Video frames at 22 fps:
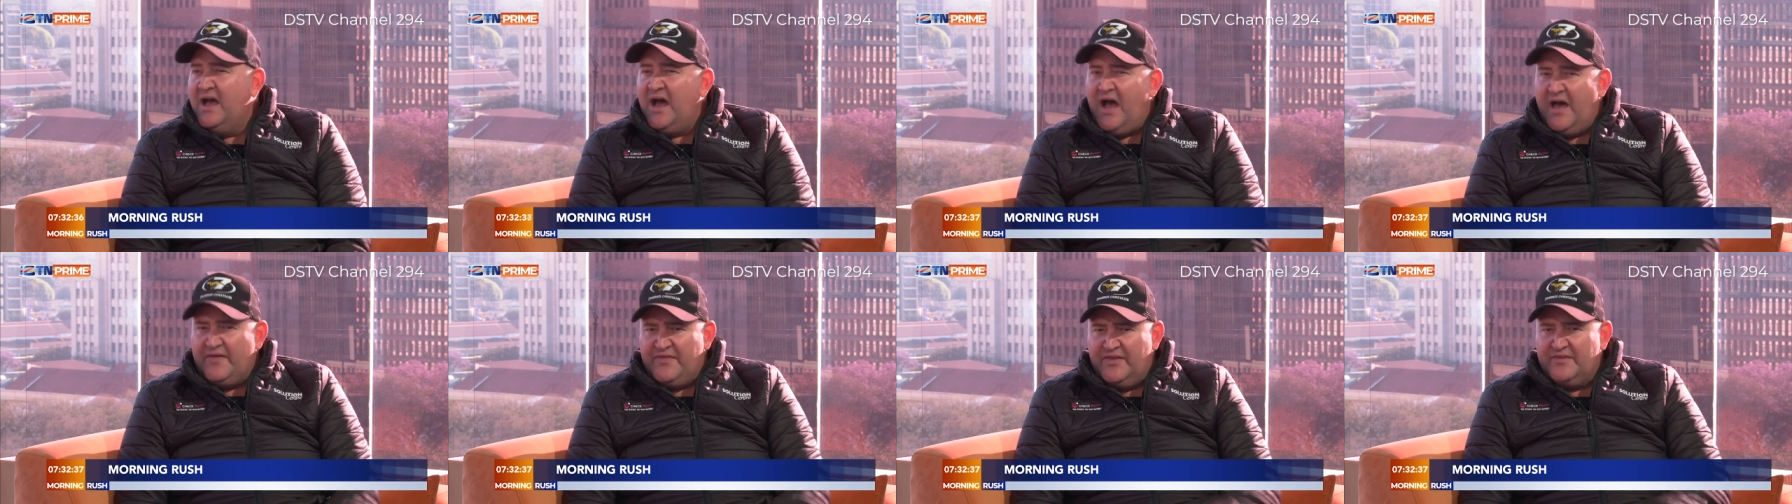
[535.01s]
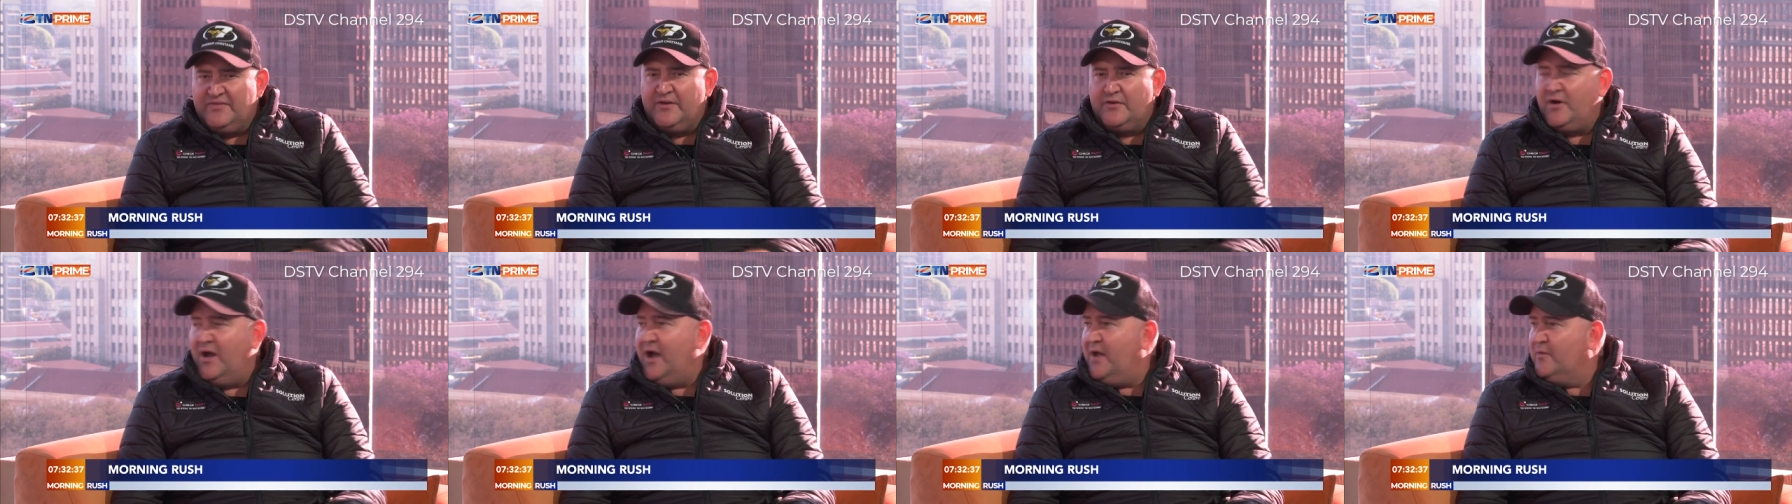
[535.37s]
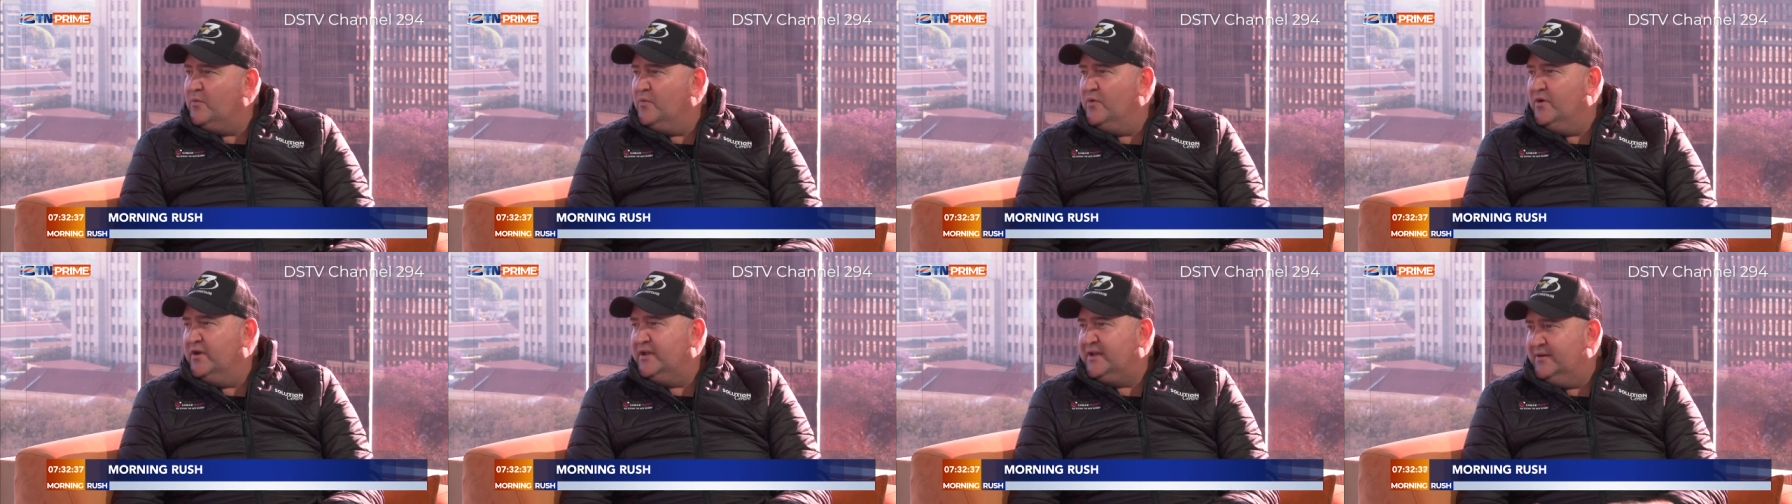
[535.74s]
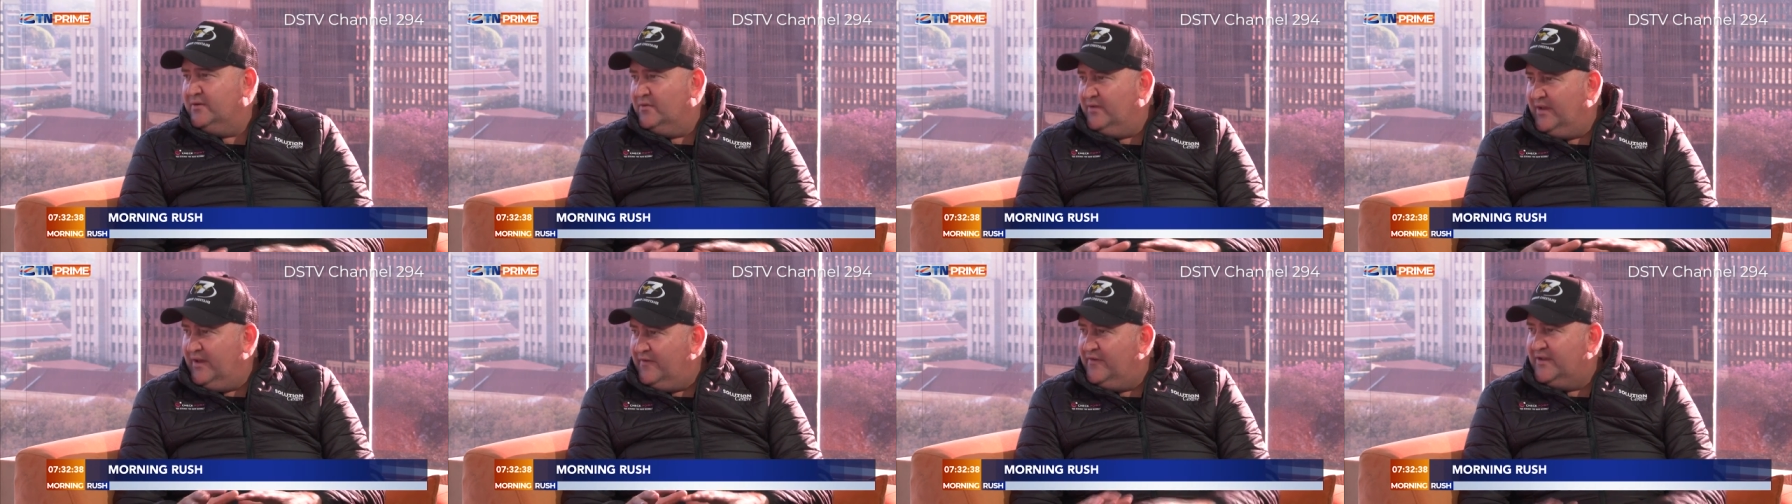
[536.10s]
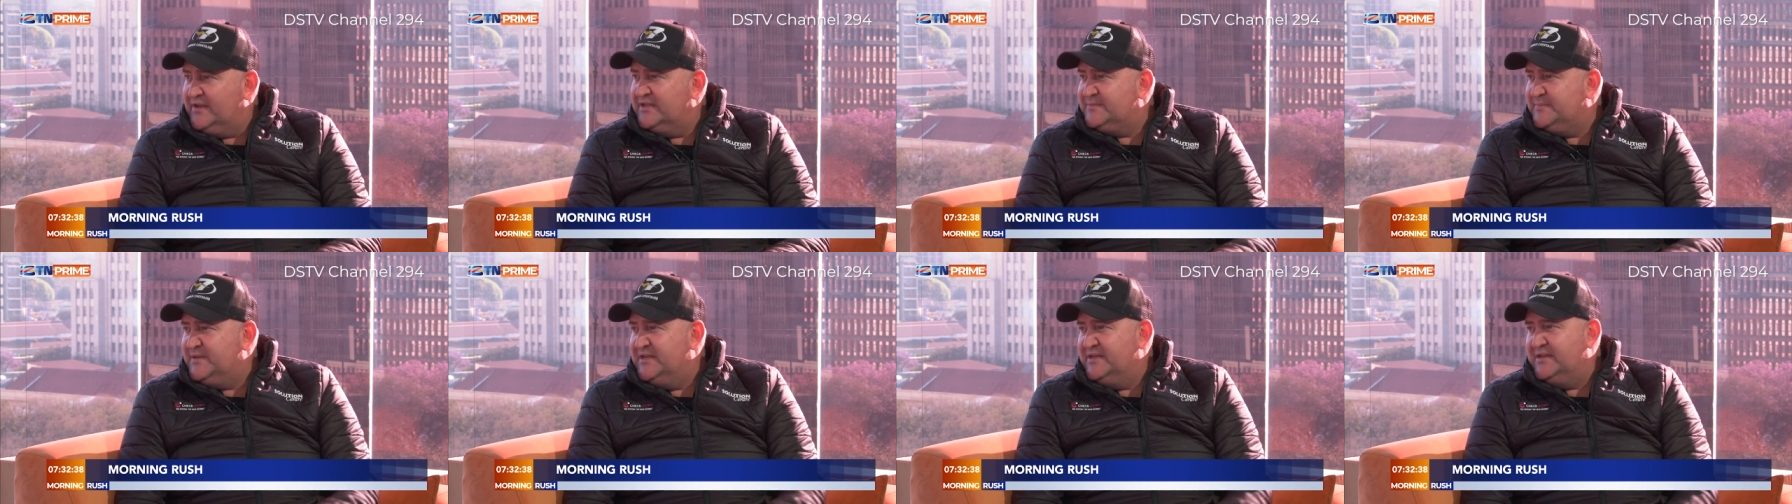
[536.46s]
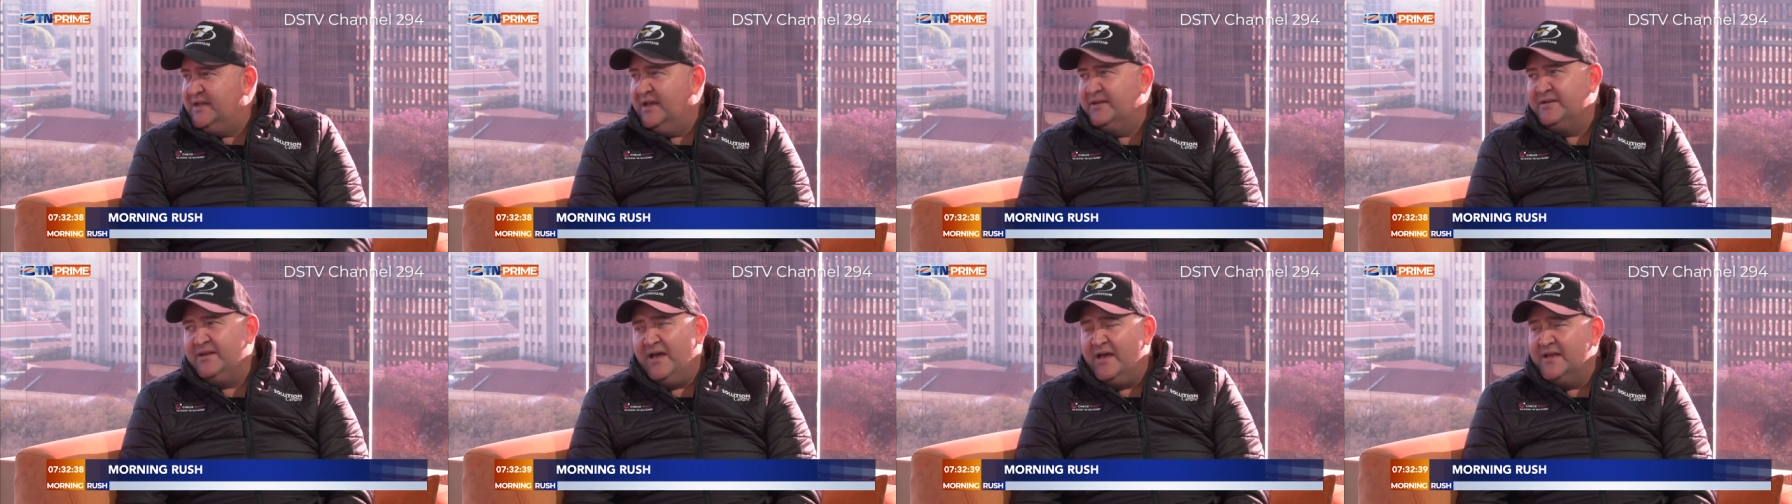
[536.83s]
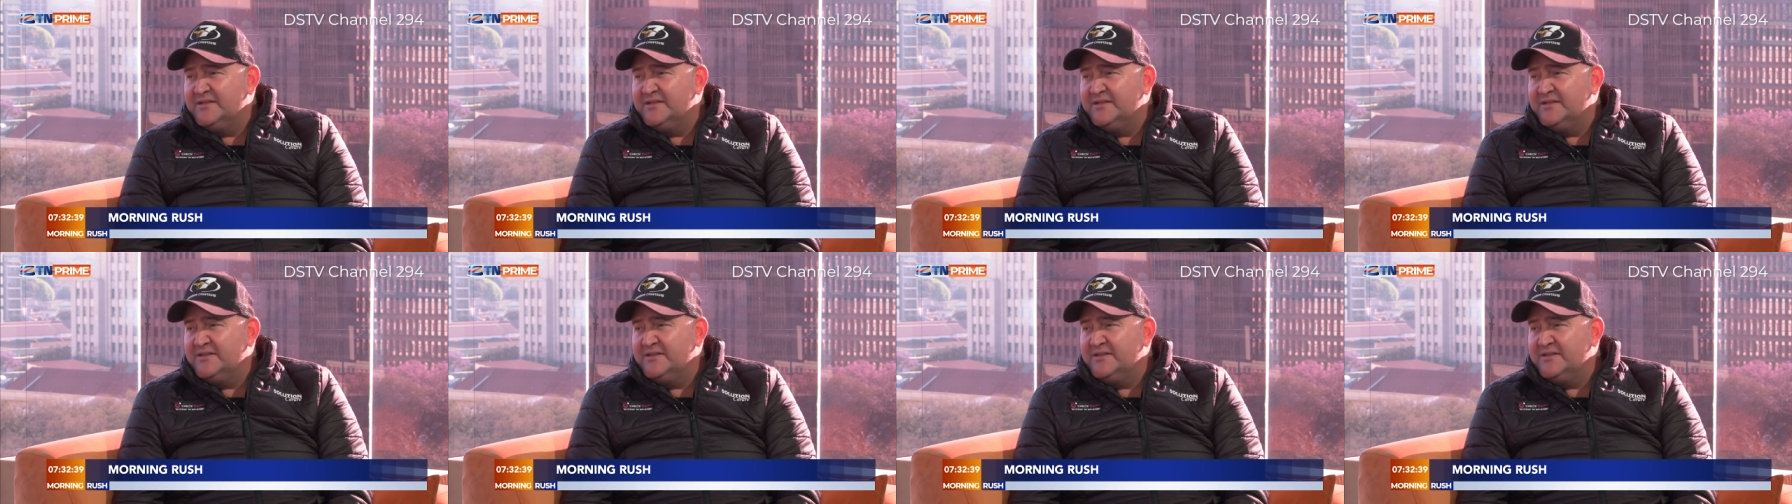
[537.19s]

I think the groundwork and everything has been done now.